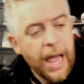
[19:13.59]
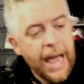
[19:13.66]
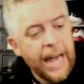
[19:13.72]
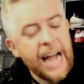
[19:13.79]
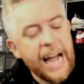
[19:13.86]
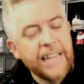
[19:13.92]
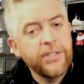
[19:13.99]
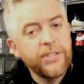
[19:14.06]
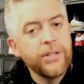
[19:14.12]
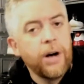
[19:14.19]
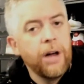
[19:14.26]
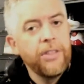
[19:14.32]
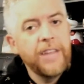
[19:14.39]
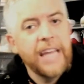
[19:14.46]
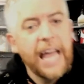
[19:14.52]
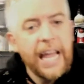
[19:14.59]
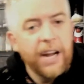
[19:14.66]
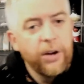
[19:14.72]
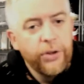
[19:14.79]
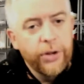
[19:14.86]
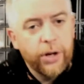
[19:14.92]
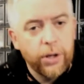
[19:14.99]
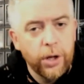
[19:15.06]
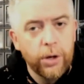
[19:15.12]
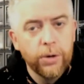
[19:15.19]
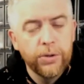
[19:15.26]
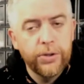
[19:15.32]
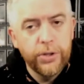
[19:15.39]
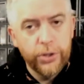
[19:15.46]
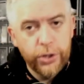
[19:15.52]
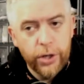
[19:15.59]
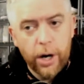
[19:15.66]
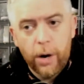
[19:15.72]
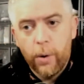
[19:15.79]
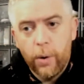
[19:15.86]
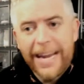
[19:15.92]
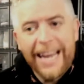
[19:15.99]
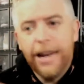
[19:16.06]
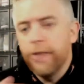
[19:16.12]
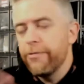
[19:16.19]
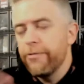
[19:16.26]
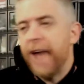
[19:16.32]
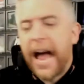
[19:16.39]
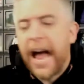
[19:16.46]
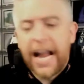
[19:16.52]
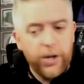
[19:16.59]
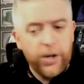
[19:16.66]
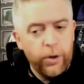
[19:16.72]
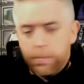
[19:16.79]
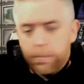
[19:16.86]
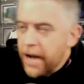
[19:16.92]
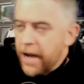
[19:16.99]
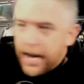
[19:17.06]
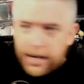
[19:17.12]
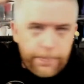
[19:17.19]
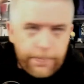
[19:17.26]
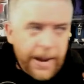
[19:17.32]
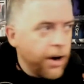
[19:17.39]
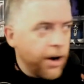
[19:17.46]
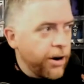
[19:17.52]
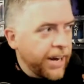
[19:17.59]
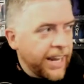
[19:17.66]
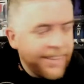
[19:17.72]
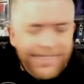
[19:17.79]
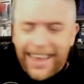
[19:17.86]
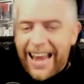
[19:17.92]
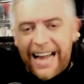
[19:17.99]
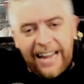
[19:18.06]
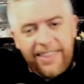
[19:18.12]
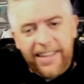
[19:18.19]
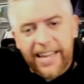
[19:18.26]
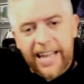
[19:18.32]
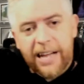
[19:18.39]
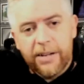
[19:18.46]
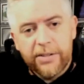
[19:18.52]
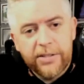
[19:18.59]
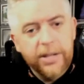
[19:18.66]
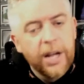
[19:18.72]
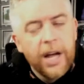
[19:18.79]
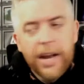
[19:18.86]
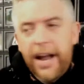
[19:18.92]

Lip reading: and I saw the angle to close the show in a vacuum, not comparing it to anything else,